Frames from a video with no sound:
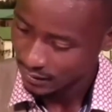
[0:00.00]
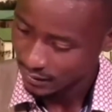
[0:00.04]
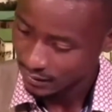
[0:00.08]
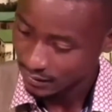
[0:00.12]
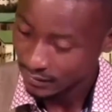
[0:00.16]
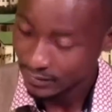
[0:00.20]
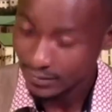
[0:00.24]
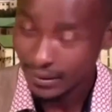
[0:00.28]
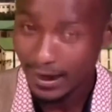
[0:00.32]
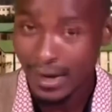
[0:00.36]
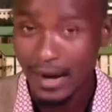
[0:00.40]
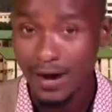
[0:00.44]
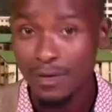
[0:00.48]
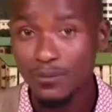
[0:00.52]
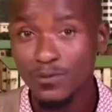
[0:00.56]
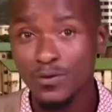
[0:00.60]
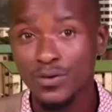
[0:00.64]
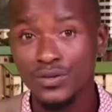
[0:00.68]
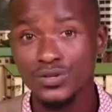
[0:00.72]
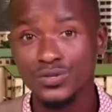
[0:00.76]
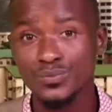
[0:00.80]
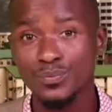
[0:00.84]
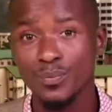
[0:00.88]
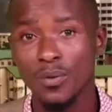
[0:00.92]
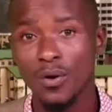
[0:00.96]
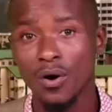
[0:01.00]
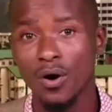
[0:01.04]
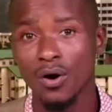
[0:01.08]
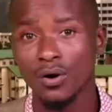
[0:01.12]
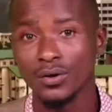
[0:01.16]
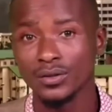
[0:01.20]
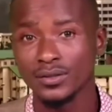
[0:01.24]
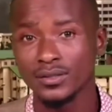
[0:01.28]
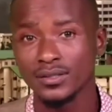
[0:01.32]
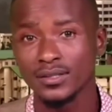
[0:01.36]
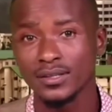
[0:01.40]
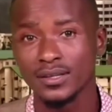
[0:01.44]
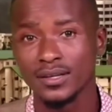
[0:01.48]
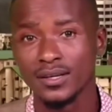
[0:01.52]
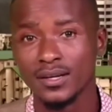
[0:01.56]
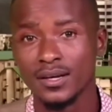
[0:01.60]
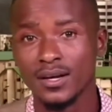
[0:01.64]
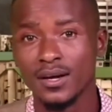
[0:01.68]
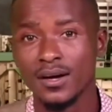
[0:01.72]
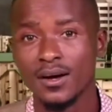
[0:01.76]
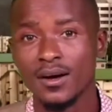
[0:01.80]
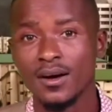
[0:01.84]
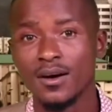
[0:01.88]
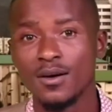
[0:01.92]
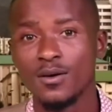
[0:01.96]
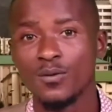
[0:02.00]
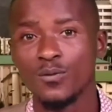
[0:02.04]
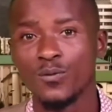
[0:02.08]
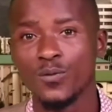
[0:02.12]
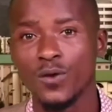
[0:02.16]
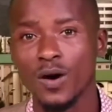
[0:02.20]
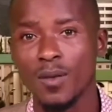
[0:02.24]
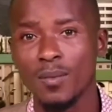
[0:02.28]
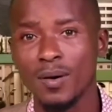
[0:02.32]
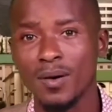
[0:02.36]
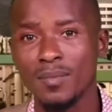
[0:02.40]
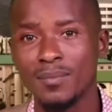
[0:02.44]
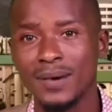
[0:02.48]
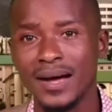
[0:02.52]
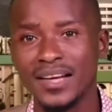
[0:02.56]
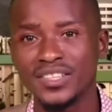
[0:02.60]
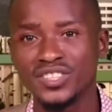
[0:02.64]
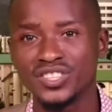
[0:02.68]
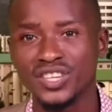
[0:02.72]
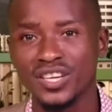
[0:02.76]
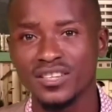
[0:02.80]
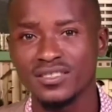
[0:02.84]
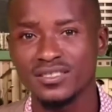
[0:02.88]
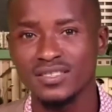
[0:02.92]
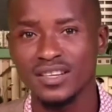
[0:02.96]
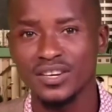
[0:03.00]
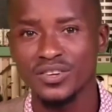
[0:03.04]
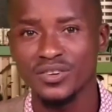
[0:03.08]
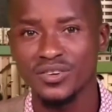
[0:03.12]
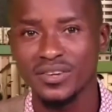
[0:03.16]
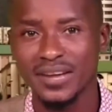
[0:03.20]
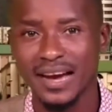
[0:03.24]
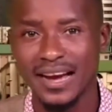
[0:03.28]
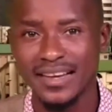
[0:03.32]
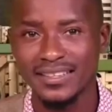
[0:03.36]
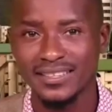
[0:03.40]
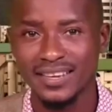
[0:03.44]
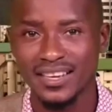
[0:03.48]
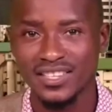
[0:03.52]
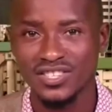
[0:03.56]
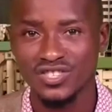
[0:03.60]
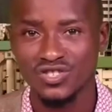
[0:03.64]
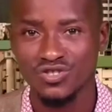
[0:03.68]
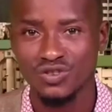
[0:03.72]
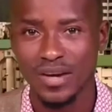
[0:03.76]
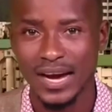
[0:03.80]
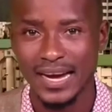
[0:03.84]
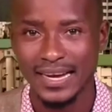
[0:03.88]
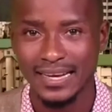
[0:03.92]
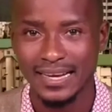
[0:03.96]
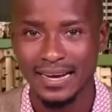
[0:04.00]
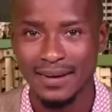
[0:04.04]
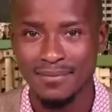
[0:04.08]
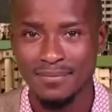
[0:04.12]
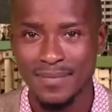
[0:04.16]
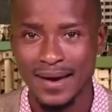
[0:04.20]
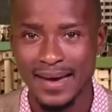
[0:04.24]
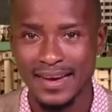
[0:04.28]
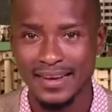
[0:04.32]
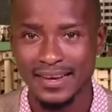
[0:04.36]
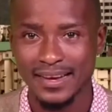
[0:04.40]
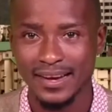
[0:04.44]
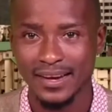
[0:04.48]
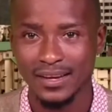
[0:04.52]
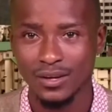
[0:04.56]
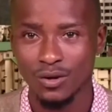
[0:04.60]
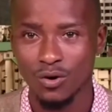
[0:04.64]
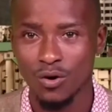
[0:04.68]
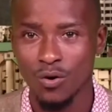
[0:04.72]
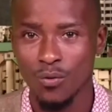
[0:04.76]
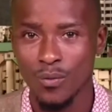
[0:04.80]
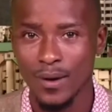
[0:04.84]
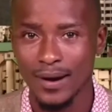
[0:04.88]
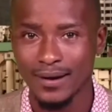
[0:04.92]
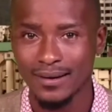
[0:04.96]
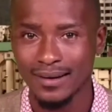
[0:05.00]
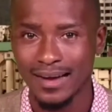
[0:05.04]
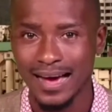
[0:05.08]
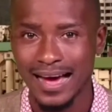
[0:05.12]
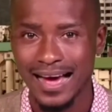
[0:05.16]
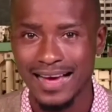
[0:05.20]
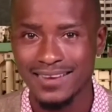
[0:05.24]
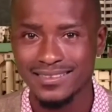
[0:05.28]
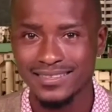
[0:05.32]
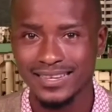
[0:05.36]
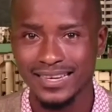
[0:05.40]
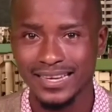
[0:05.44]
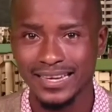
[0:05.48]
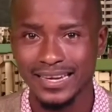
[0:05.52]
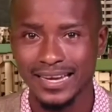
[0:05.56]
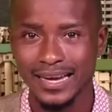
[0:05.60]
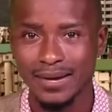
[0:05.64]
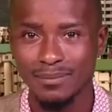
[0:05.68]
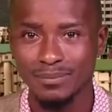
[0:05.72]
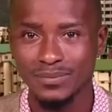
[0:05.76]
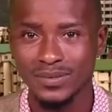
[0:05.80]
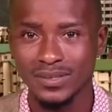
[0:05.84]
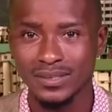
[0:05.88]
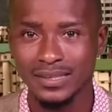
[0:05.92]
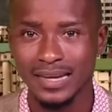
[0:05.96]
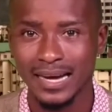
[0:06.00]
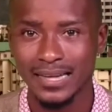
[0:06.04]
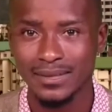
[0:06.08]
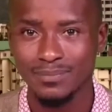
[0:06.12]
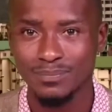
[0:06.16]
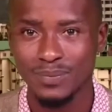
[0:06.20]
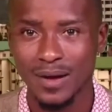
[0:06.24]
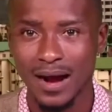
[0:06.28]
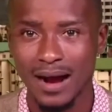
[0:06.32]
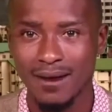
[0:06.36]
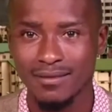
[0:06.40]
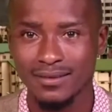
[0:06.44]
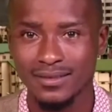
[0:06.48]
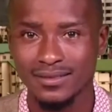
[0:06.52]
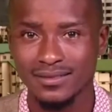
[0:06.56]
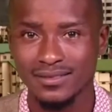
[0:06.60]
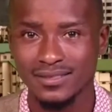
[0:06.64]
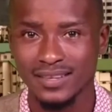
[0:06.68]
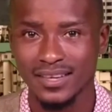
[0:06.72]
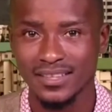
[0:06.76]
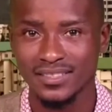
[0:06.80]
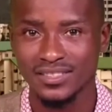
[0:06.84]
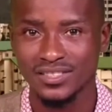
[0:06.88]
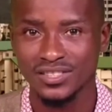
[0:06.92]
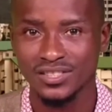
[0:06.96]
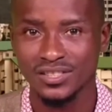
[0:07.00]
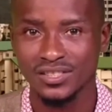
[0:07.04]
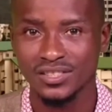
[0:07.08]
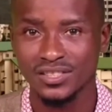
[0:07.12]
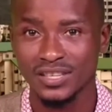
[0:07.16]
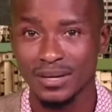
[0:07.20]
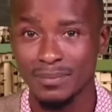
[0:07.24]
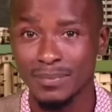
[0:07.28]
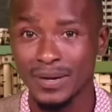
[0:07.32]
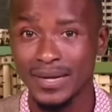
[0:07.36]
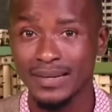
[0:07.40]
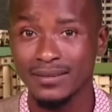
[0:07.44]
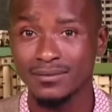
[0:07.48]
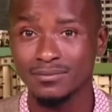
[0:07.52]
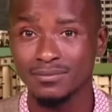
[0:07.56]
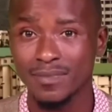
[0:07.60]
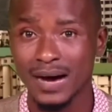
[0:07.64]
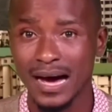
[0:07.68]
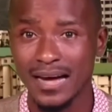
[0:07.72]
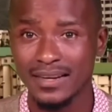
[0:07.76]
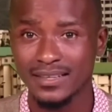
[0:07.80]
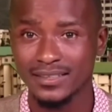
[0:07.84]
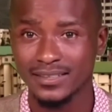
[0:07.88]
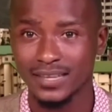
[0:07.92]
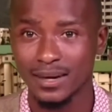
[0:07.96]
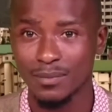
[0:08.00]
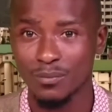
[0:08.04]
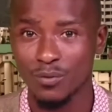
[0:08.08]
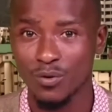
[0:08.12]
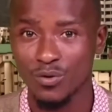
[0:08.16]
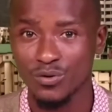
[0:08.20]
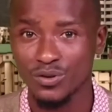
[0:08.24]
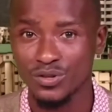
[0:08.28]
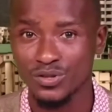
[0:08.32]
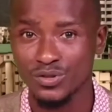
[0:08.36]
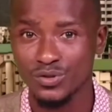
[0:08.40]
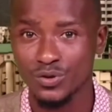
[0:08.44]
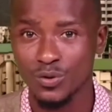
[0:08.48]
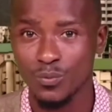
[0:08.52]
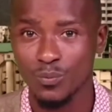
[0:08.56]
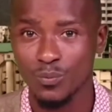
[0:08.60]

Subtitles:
Now for sport. Former Manchester United striker Michael Owen has claimed that Paris Saint-Germain manager Mauricio